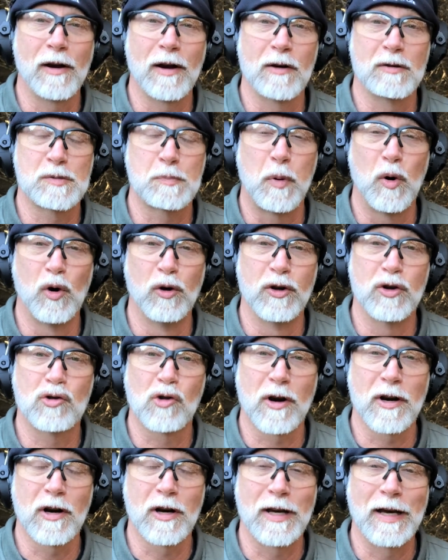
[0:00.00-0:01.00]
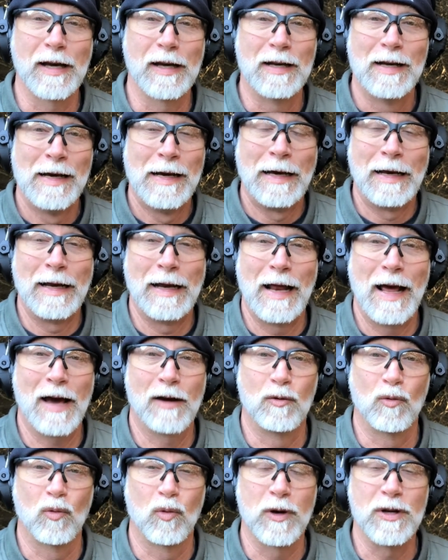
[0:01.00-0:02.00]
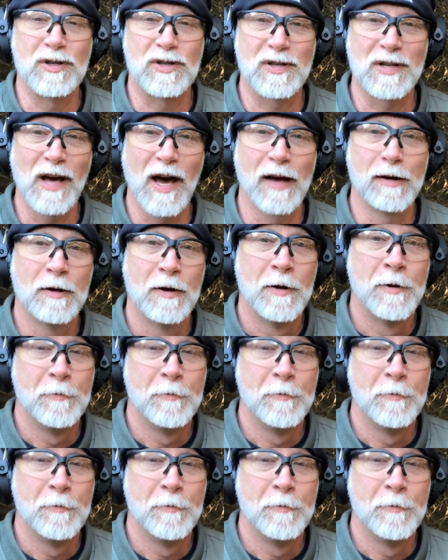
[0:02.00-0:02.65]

and I was pulling the trigger again, and it hadn't reset.